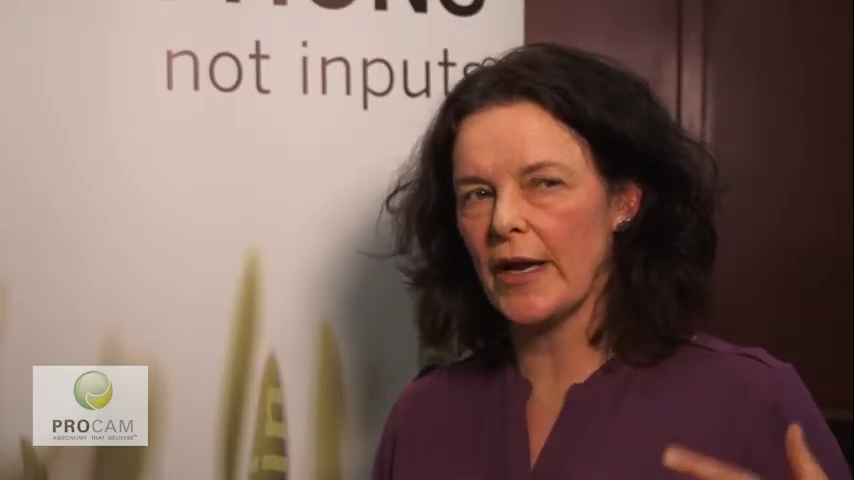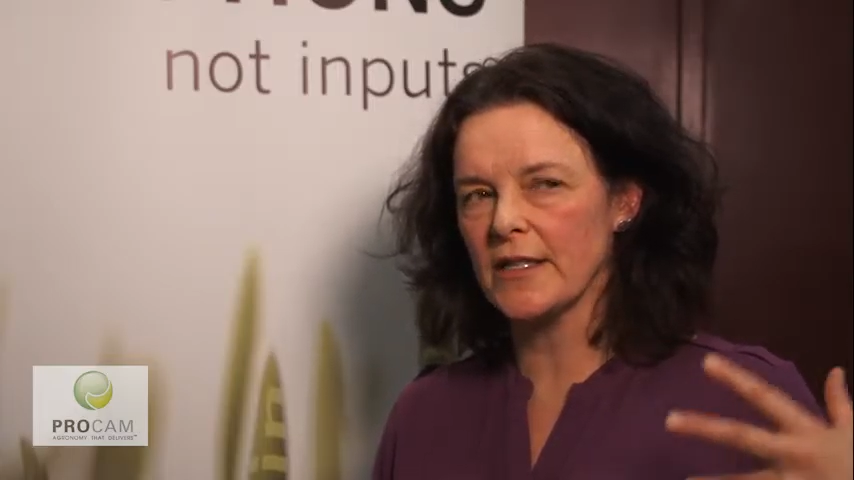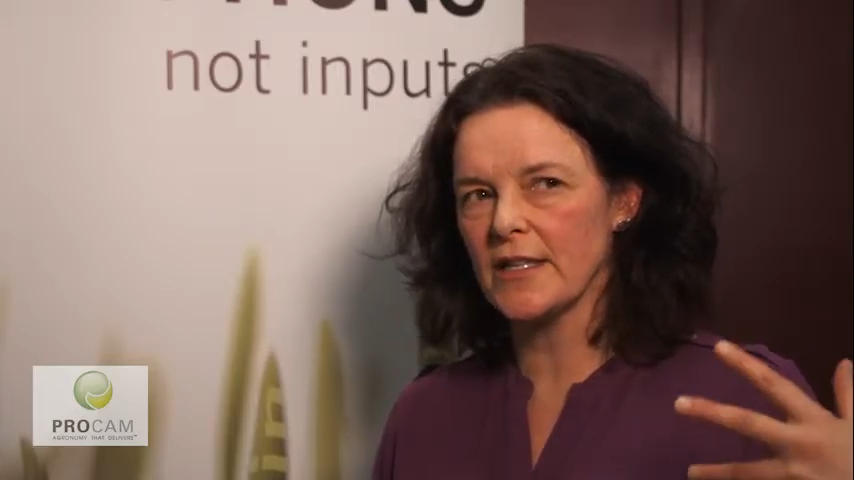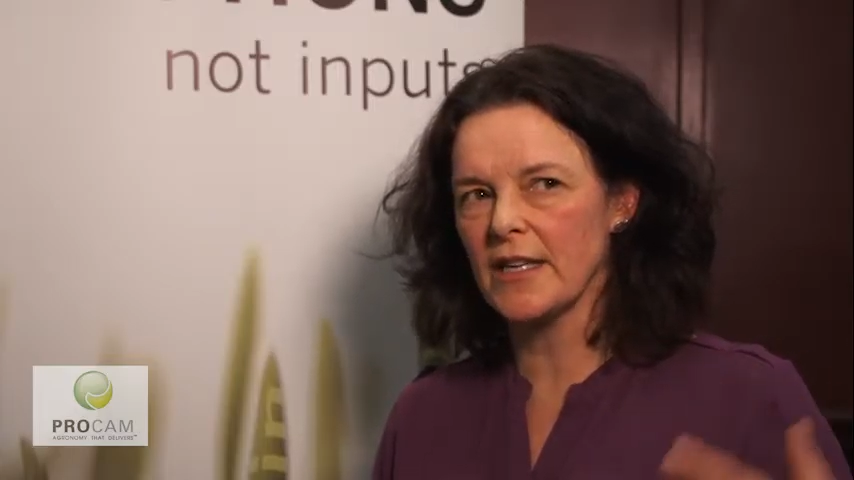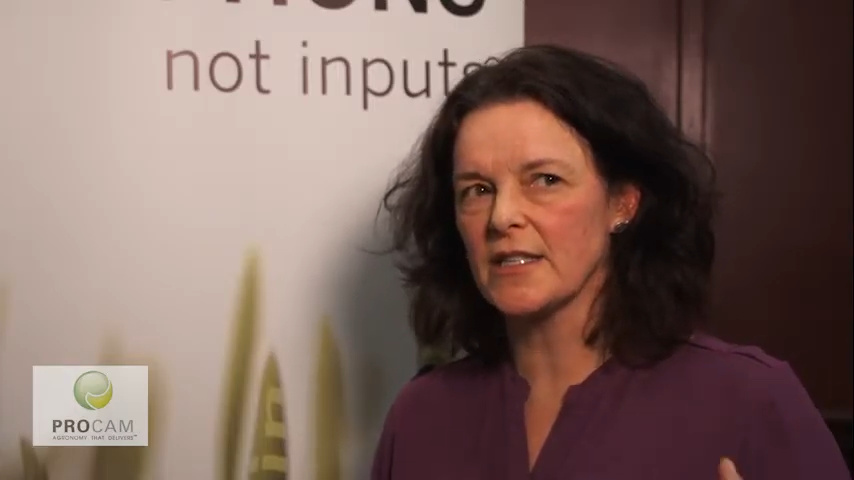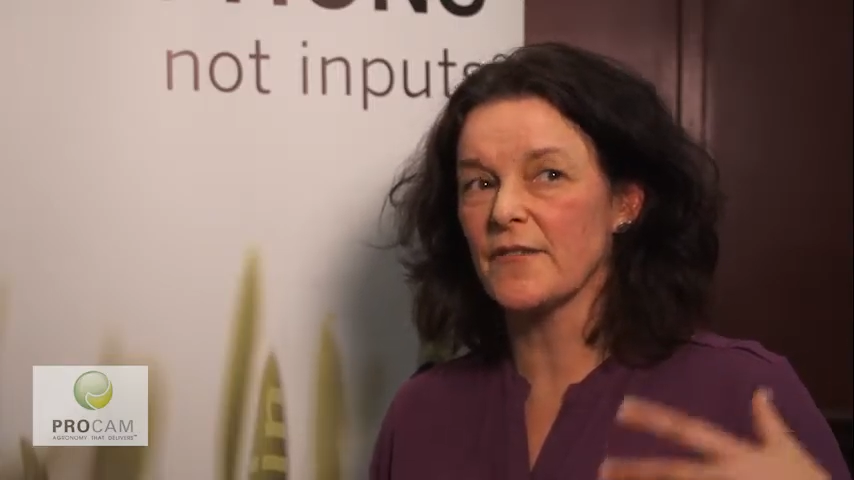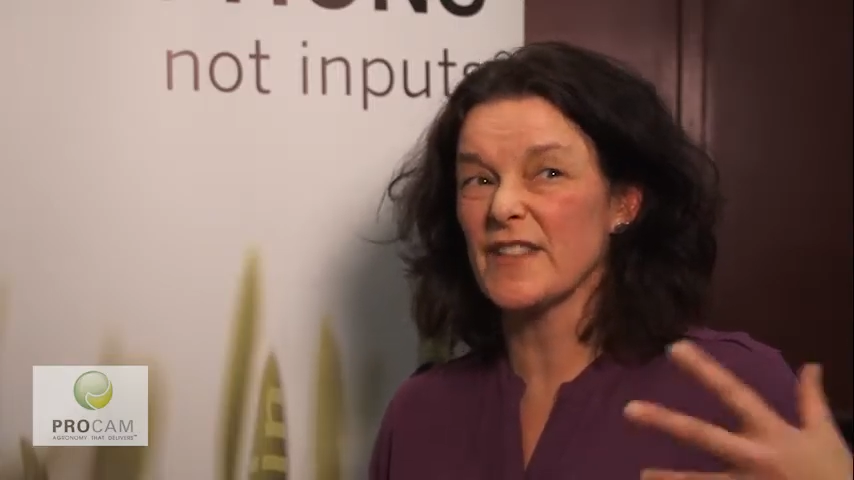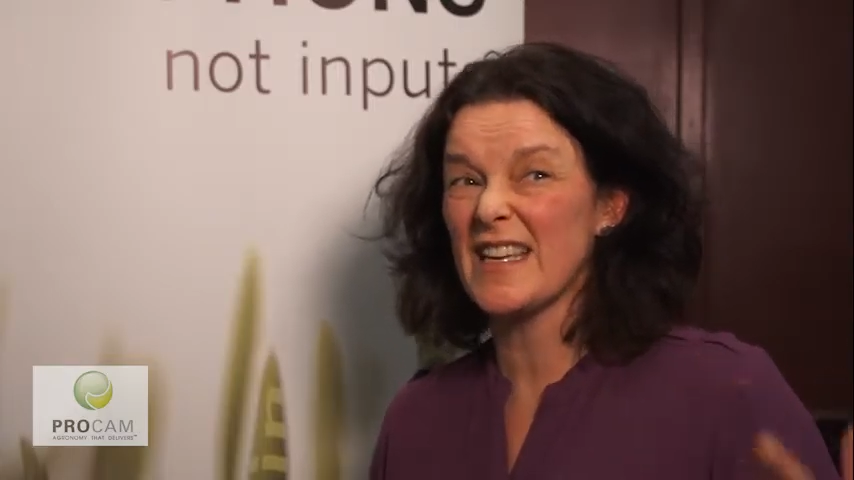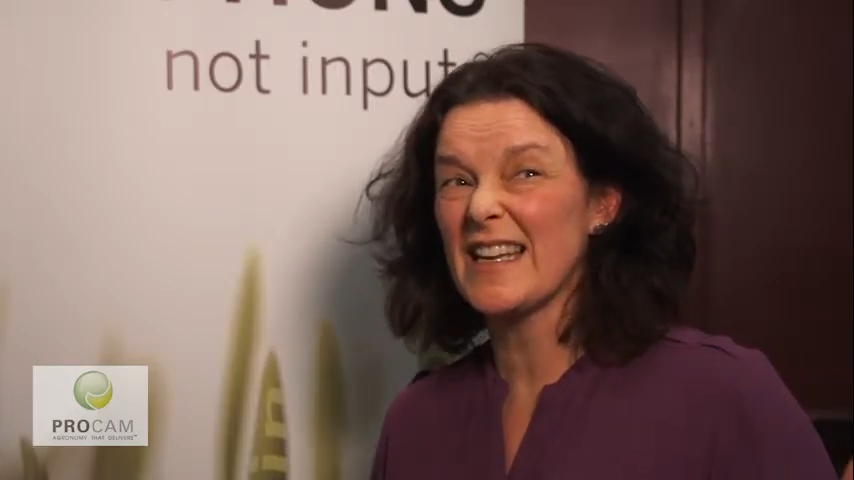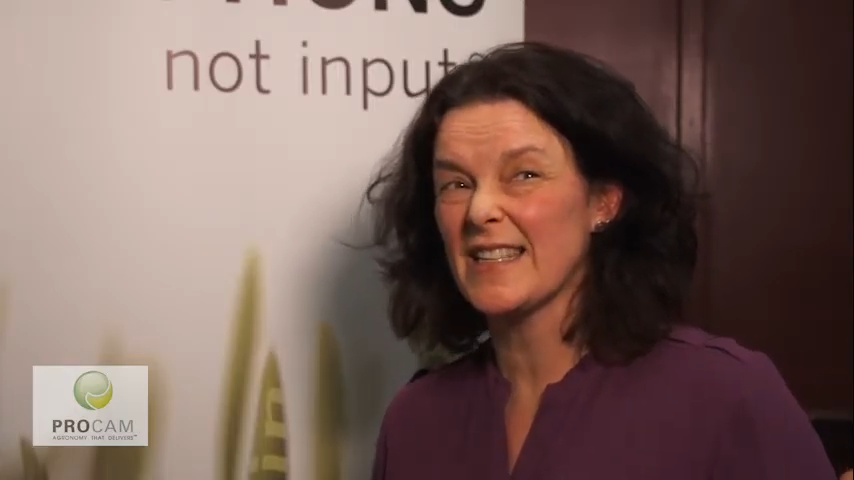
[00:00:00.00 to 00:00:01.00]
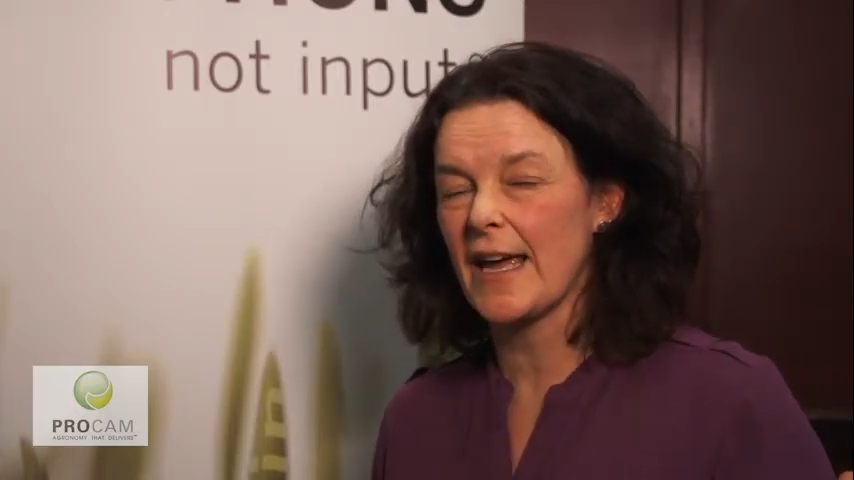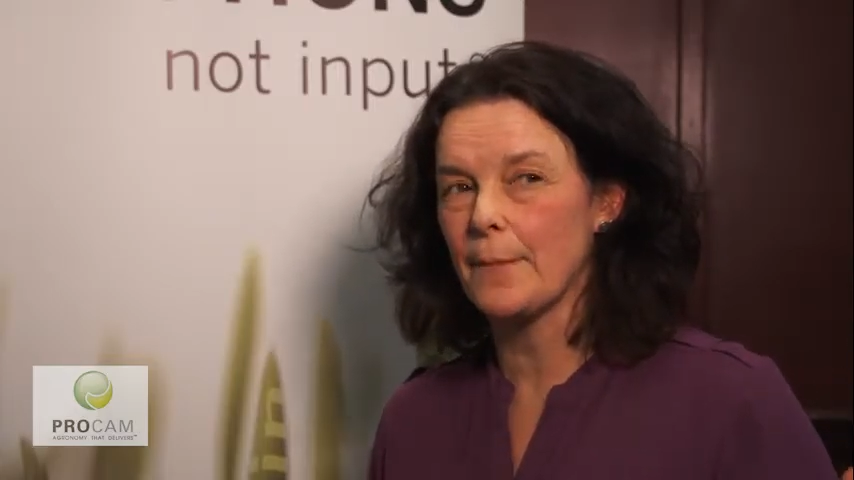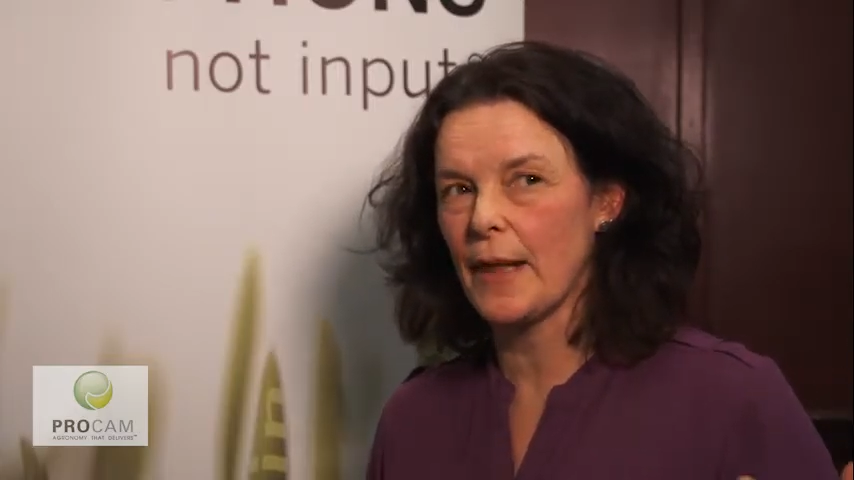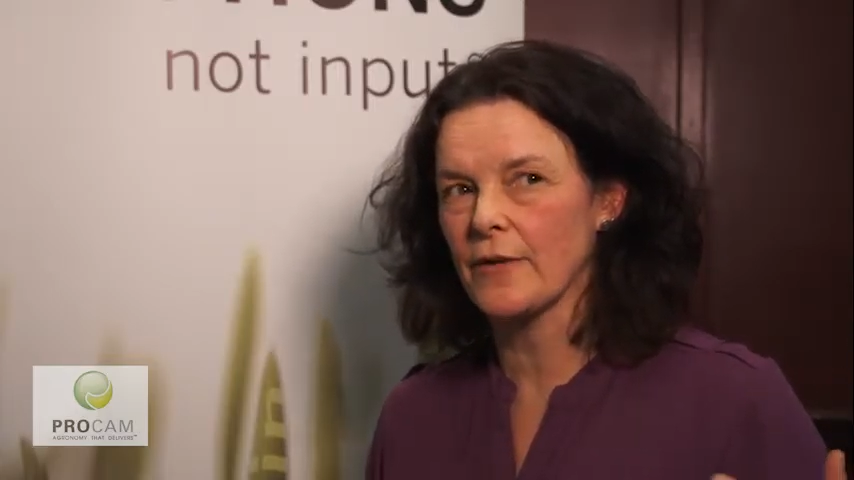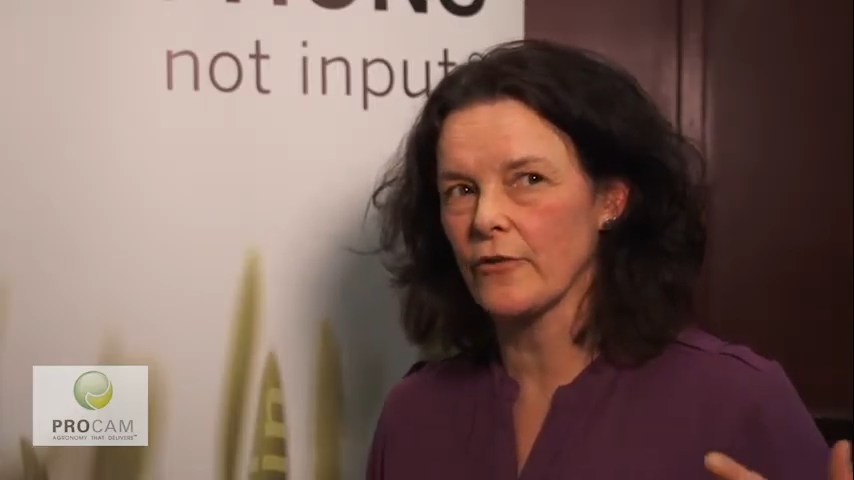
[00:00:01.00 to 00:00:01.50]
is to facilitate
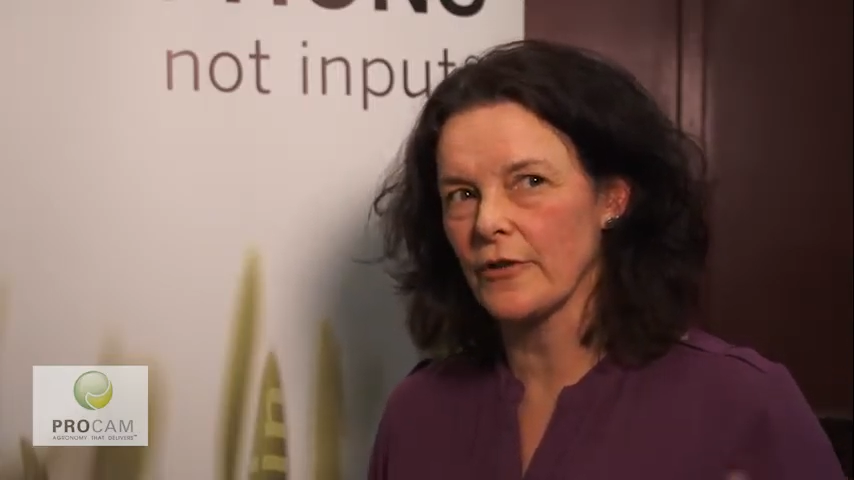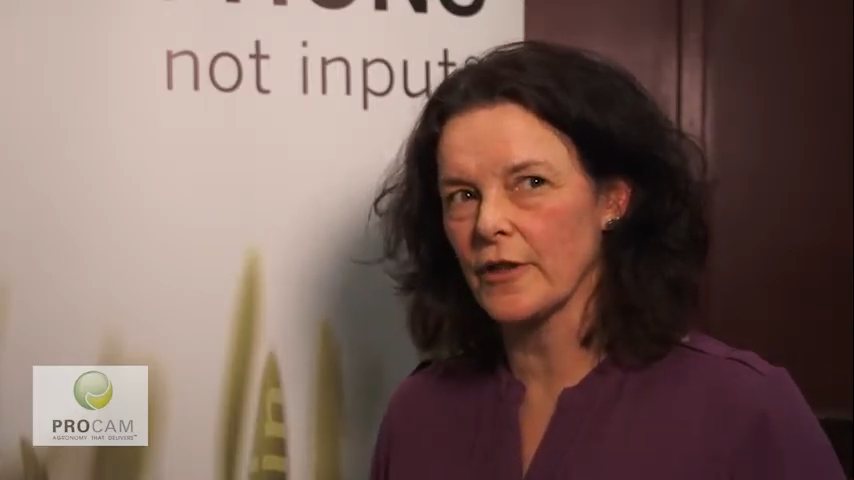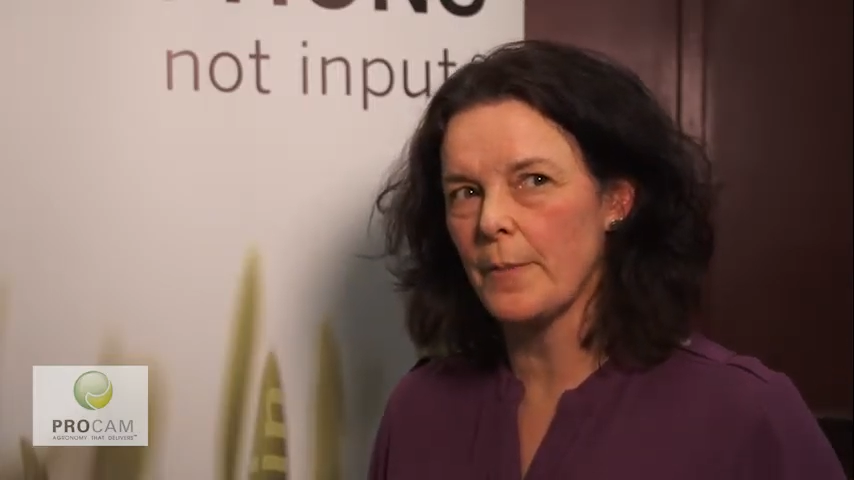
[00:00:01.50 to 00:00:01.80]
plant growth.